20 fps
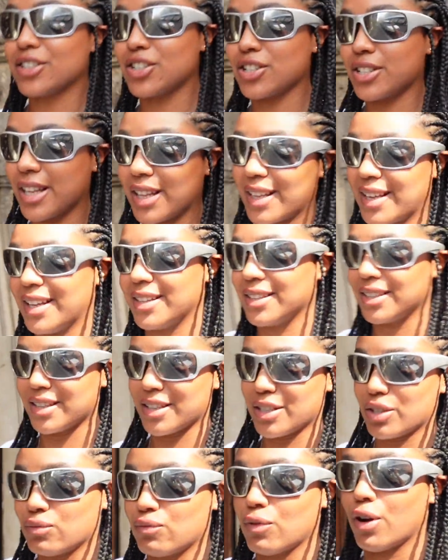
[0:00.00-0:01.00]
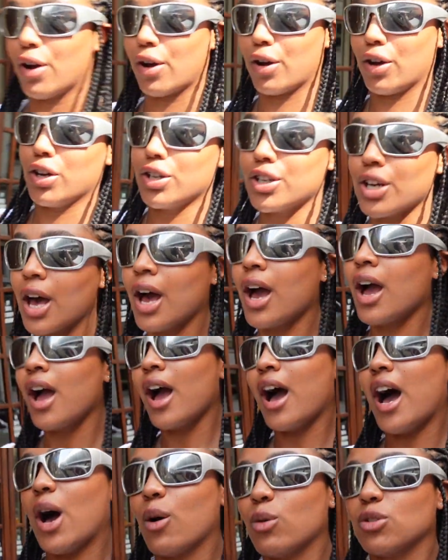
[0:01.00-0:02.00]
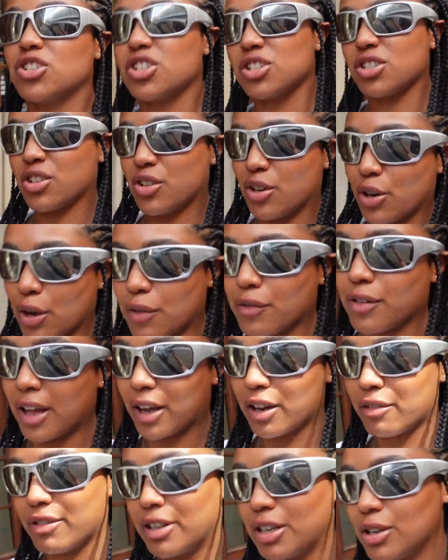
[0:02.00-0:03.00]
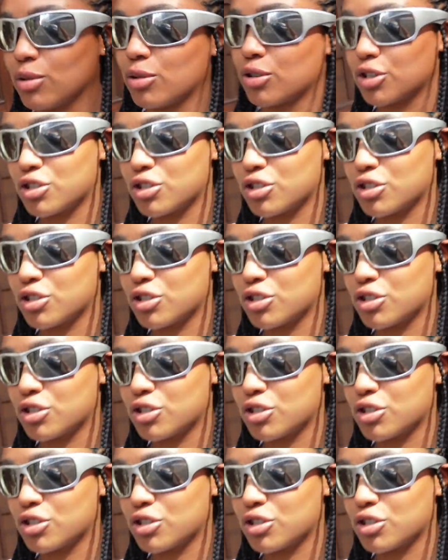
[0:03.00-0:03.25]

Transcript: it's just at the end of this road I was just gonna go for like a really long